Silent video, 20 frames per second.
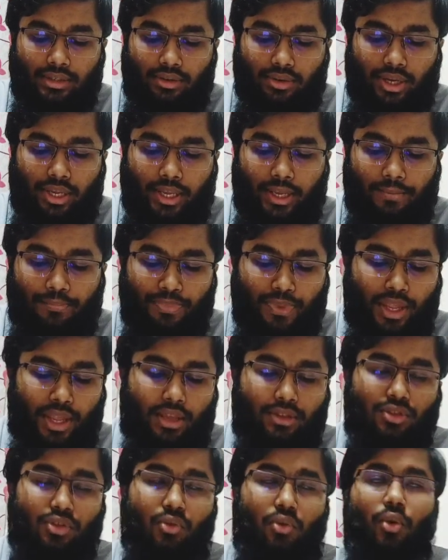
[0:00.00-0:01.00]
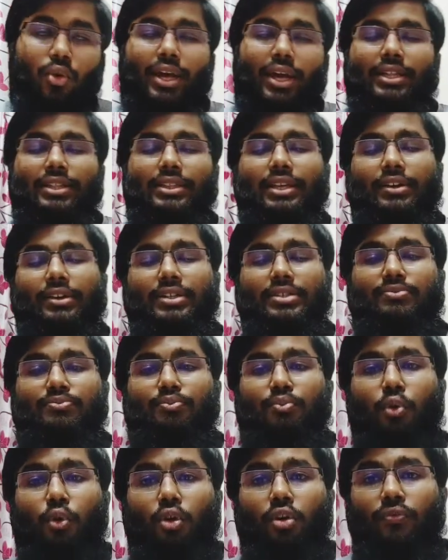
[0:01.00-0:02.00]
Okay, so when there is
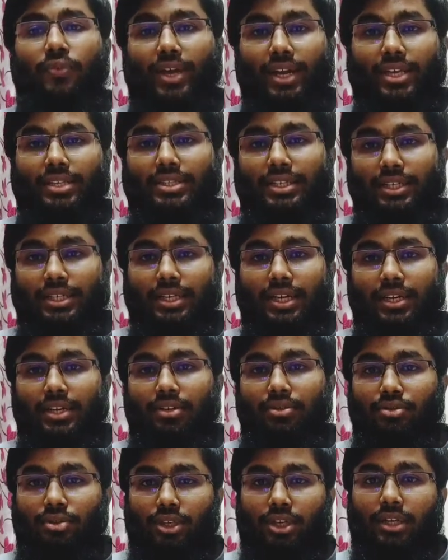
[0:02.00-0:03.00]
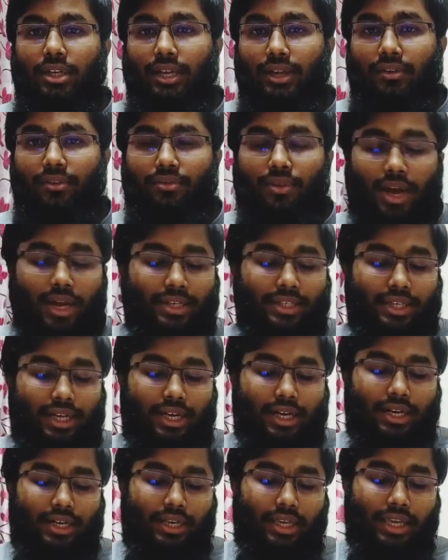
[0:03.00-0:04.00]
more venous return to the right
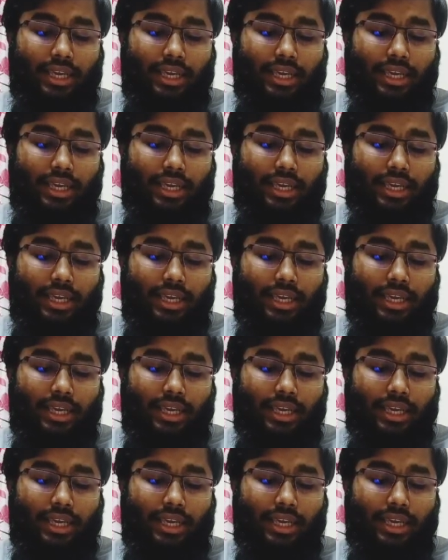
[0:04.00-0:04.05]
heart,